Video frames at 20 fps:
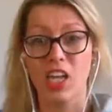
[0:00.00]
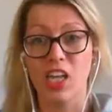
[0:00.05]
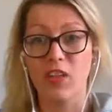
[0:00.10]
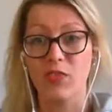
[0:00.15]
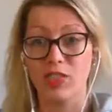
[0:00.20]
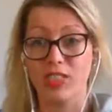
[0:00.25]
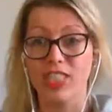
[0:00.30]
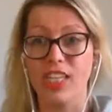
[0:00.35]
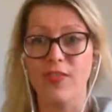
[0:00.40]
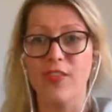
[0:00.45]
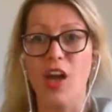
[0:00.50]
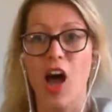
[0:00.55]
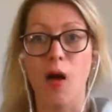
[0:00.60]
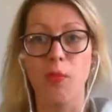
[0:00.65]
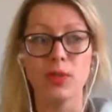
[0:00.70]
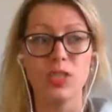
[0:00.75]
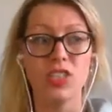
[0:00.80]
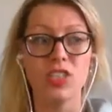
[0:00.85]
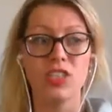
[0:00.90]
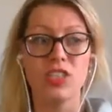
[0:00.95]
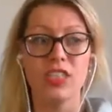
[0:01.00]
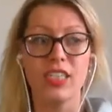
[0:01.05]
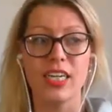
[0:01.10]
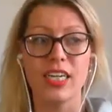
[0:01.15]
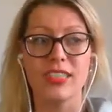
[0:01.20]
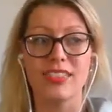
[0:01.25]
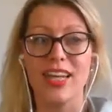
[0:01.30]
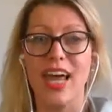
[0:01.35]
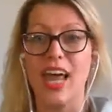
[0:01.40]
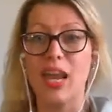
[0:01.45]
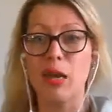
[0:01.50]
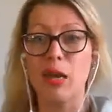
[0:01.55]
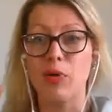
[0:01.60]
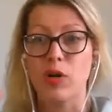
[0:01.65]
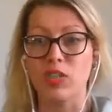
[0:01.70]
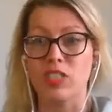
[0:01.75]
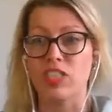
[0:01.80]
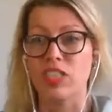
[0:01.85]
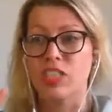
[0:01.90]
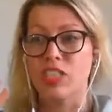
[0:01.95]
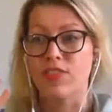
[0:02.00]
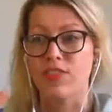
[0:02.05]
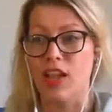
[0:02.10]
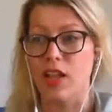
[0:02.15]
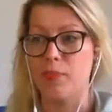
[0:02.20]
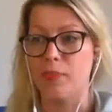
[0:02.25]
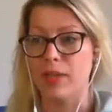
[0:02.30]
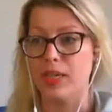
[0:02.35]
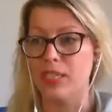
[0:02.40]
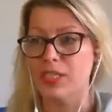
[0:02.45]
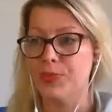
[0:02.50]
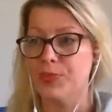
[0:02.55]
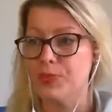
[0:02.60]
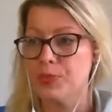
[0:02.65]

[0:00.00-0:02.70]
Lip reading: receiving opportunities, and personal development.